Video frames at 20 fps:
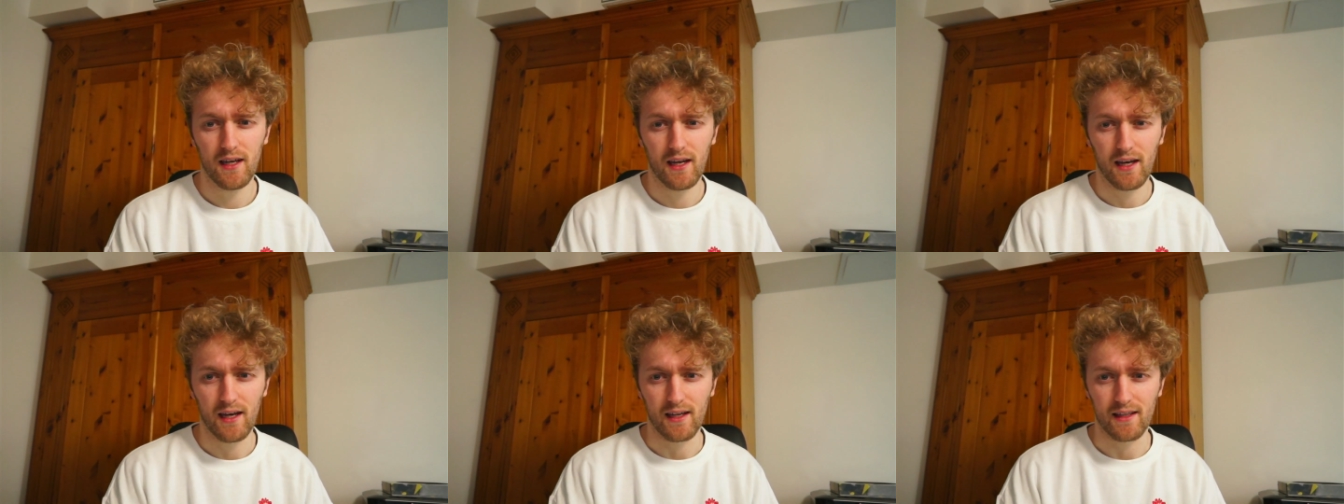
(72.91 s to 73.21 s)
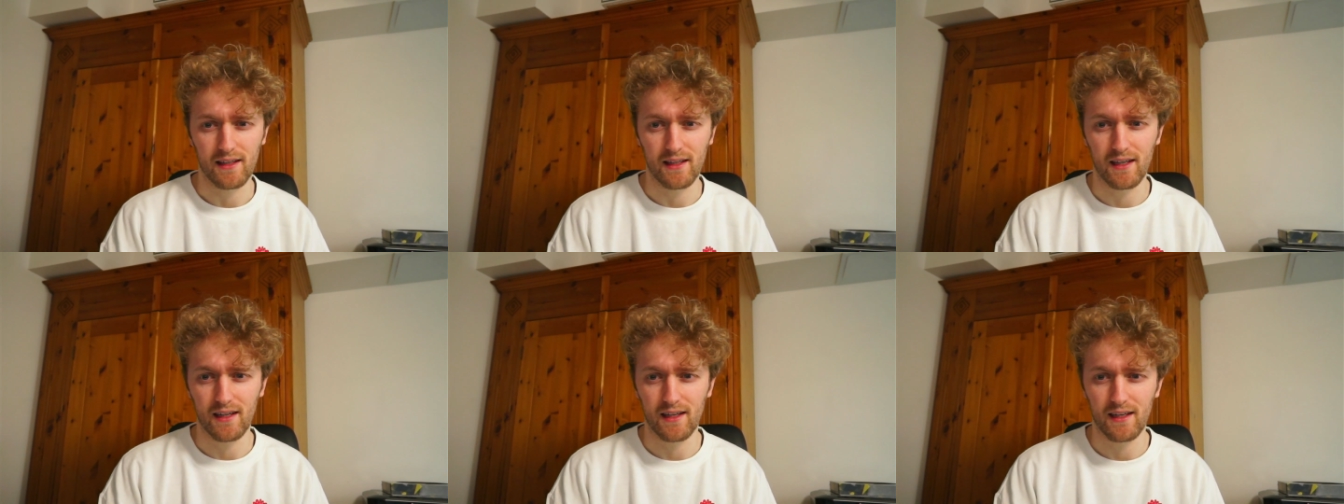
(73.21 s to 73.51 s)
And
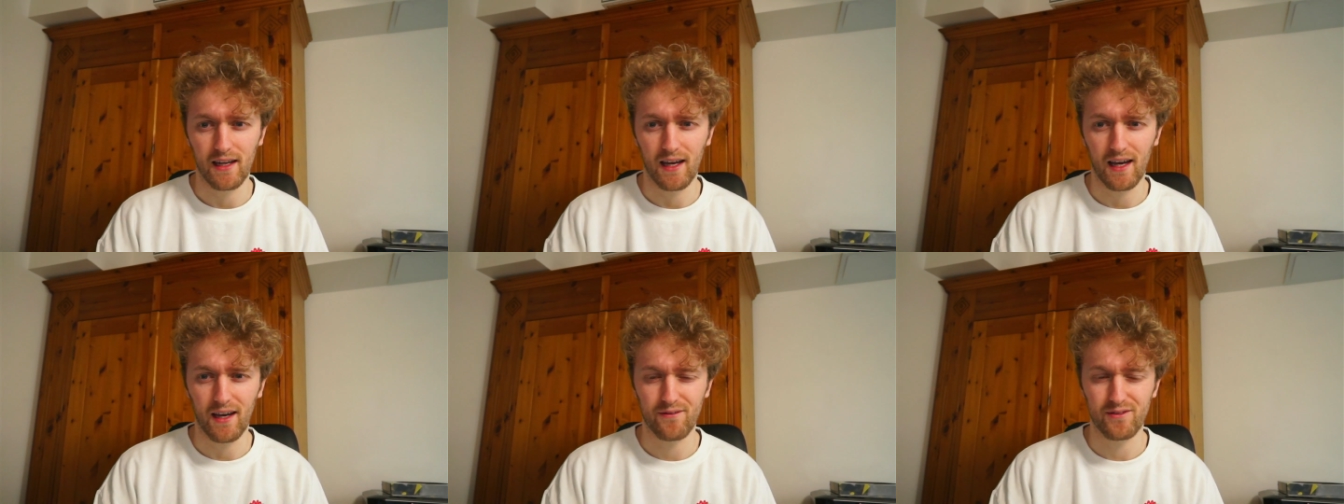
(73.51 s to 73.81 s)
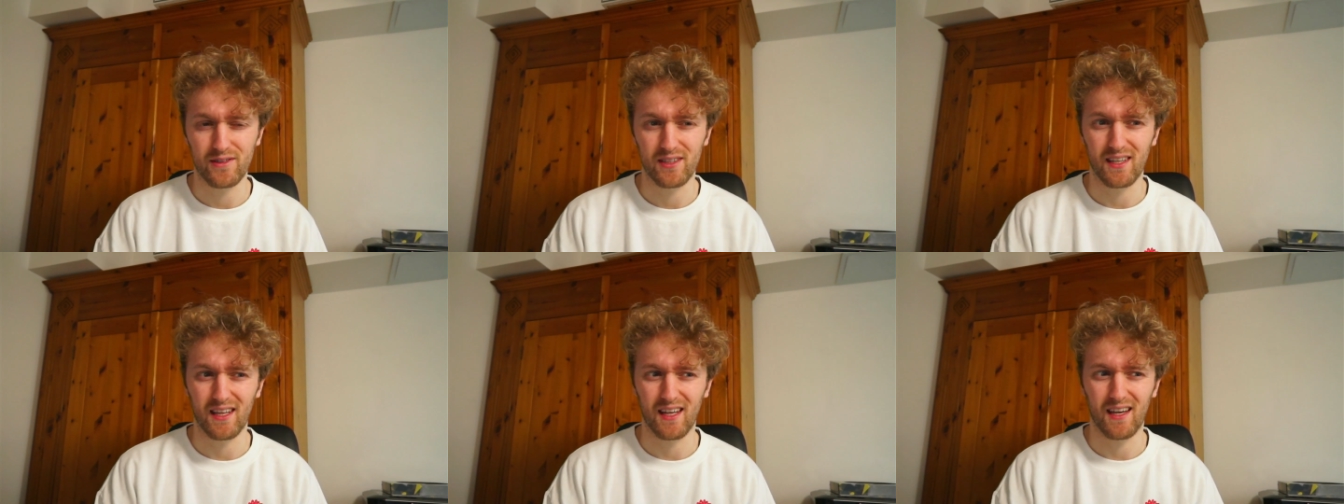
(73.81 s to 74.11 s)
then
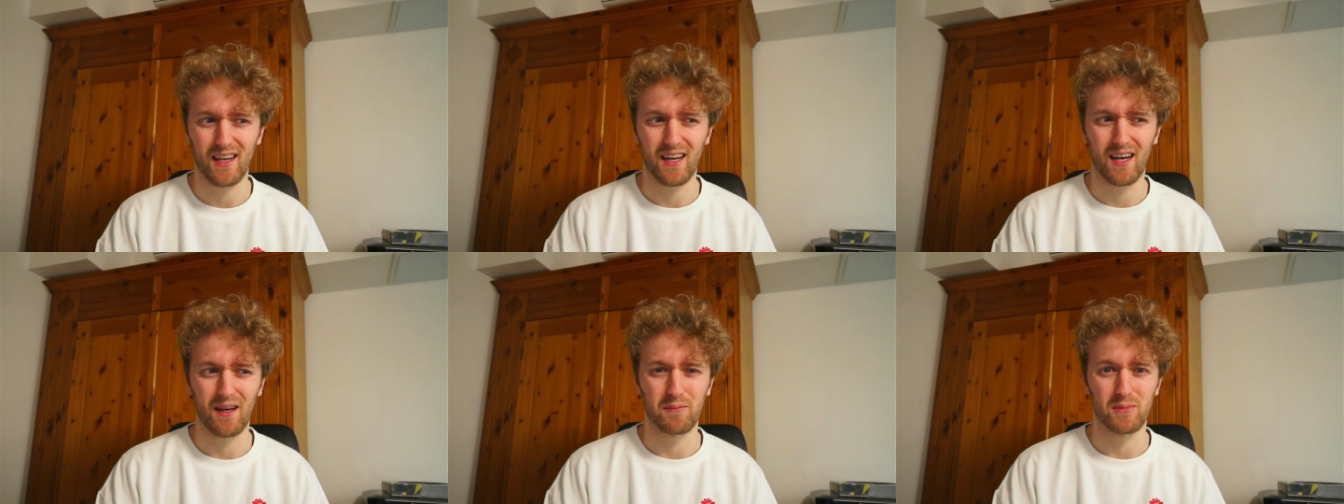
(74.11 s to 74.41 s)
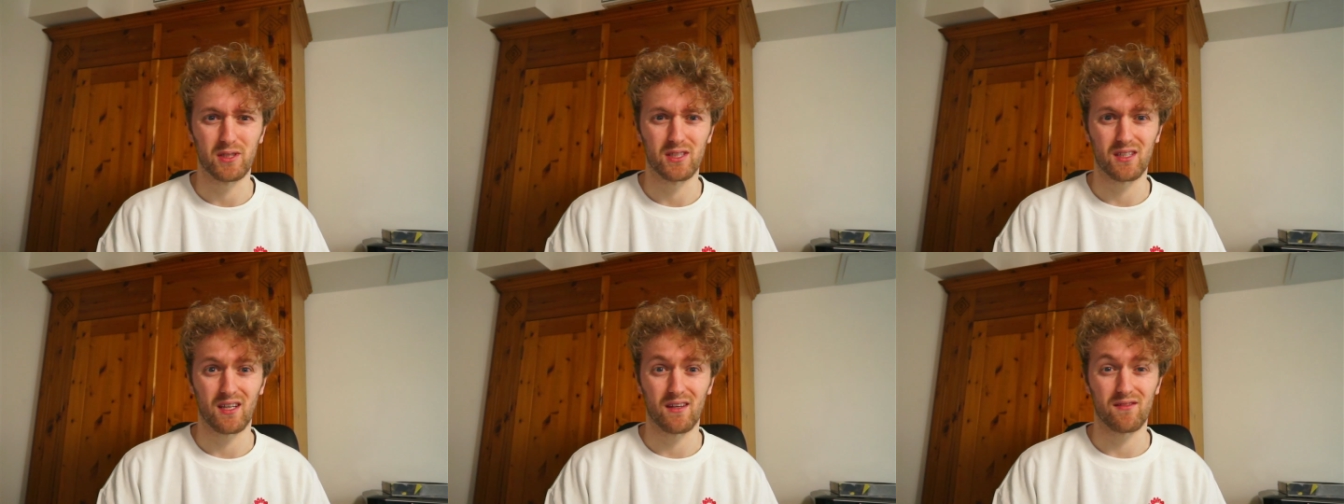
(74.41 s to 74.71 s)
after that, I'm
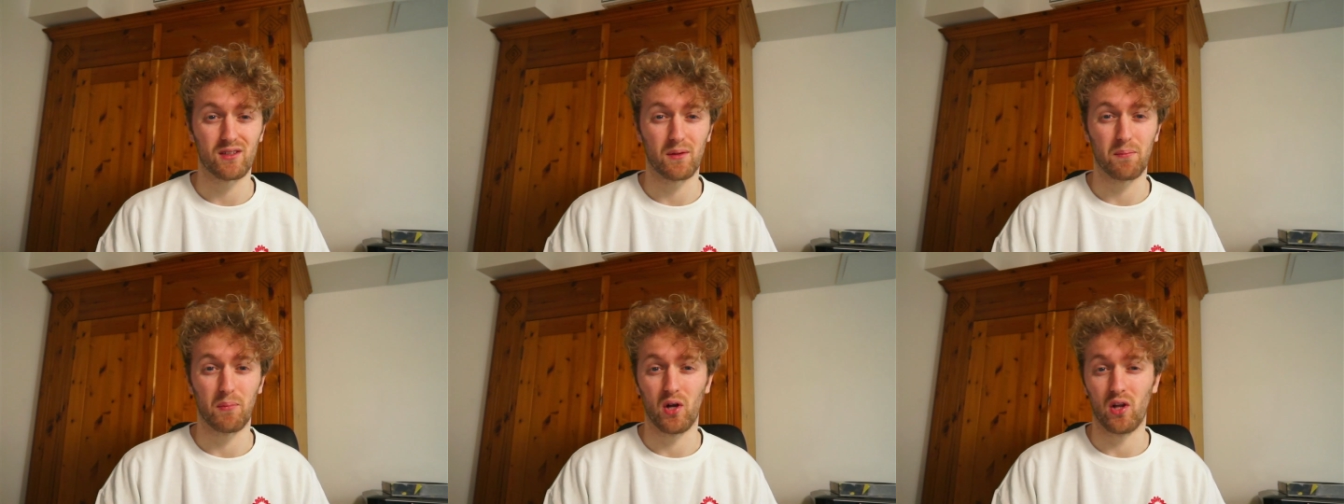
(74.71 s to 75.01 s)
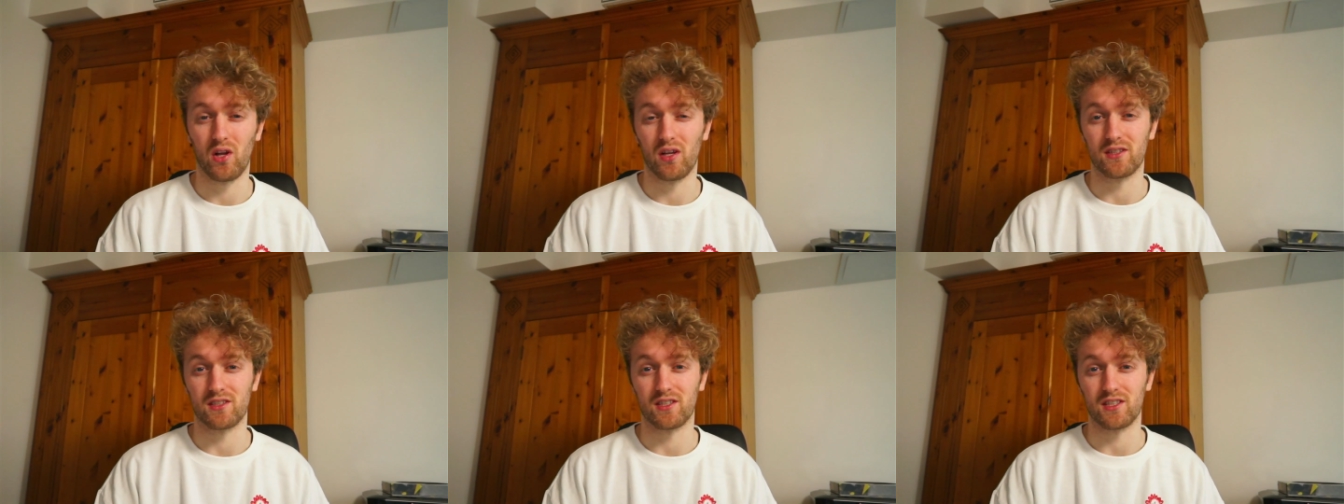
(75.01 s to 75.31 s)
just gonna have to
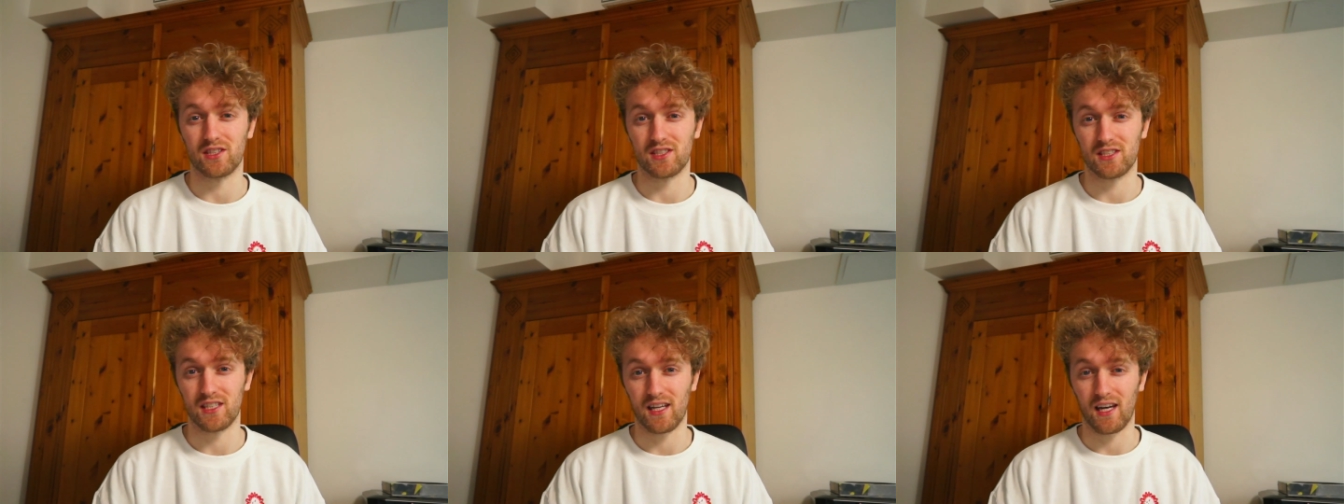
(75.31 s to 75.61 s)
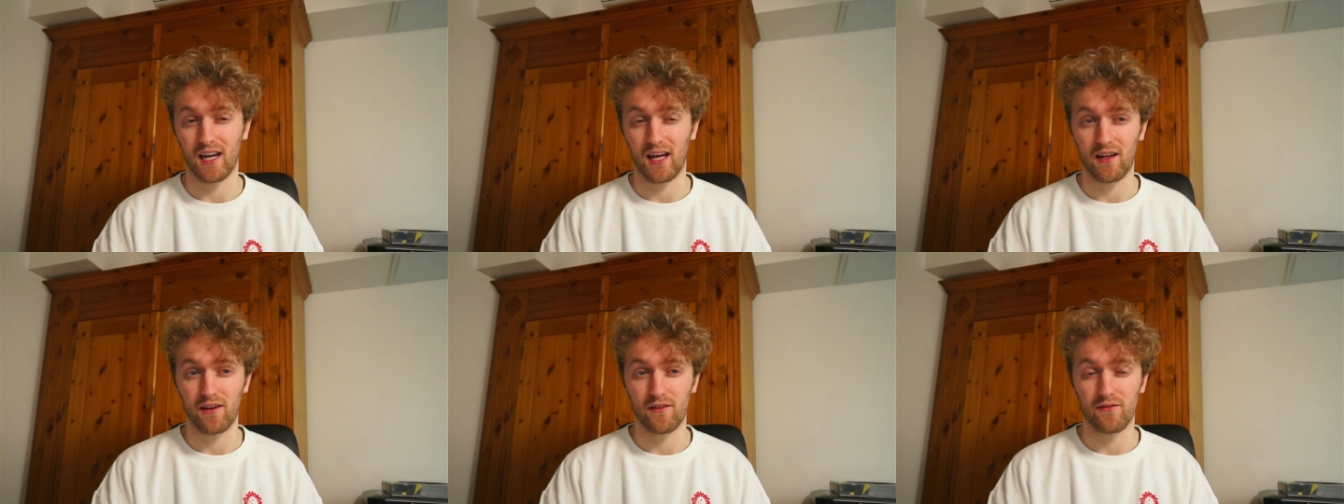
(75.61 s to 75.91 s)
polish the shit
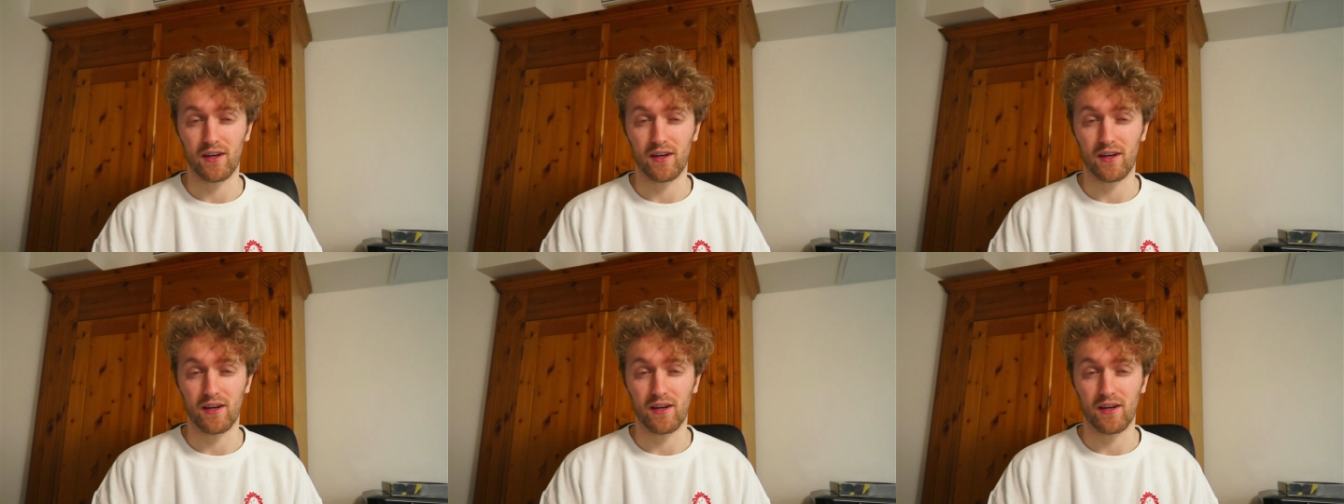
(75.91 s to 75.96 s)
out of it,